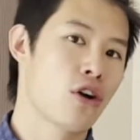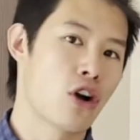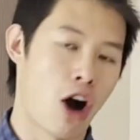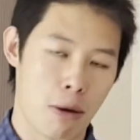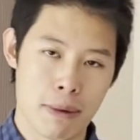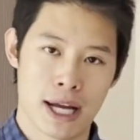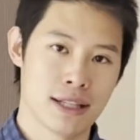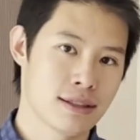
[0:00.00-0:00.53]

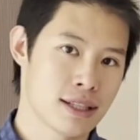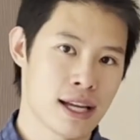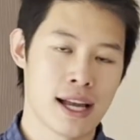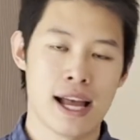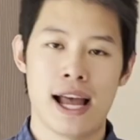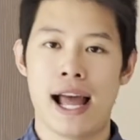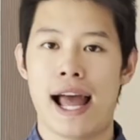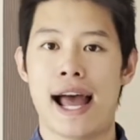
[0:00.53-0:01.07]
comment,
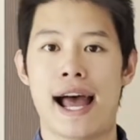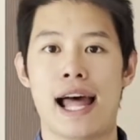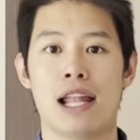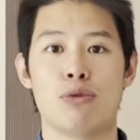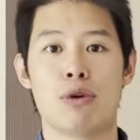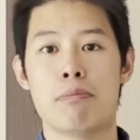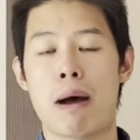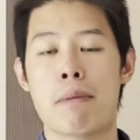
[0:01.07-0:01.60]

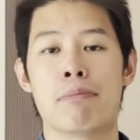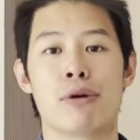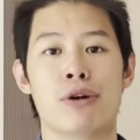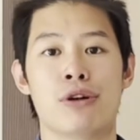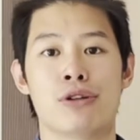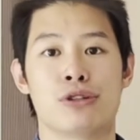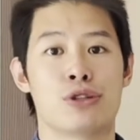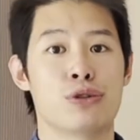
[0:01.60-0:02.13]
and
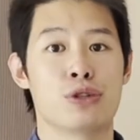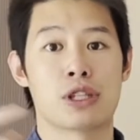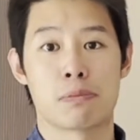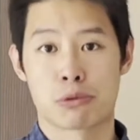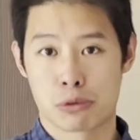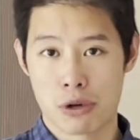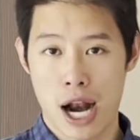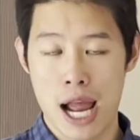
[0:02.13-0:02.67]
remember to
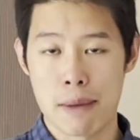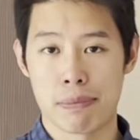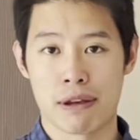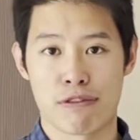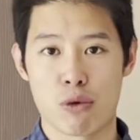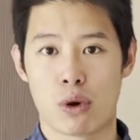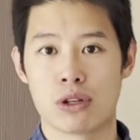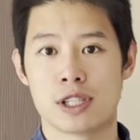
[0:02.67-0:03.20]
subscribe
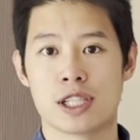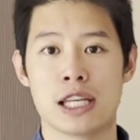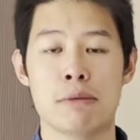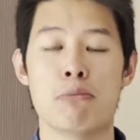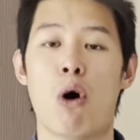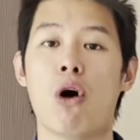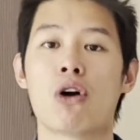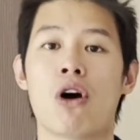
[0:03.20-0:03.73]
if you want to
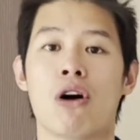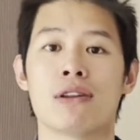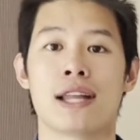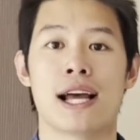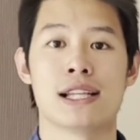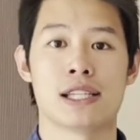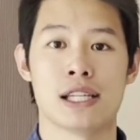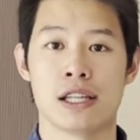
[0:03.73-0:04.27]
see more
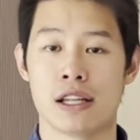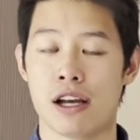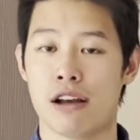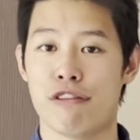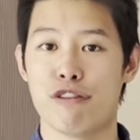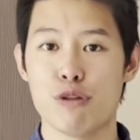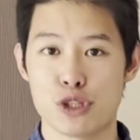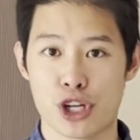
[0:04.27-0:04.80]
contents in the
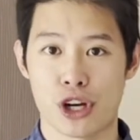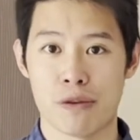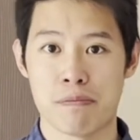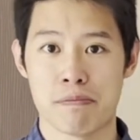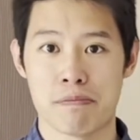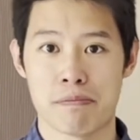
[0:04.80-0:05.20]
future.